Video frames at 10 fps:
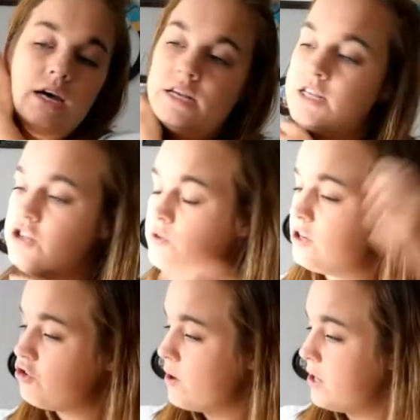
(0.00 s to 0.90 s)
Did you
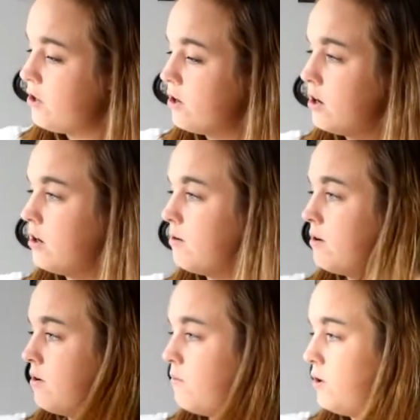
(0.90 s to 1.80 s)
enjoy your
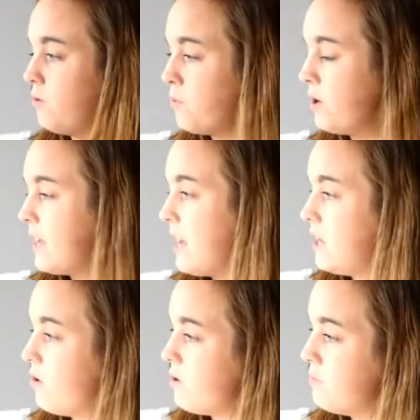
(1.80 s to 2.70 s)
your
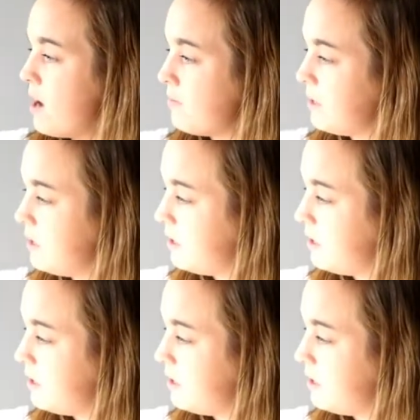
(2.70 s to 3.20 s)
pre-K year with Mama? Yeah.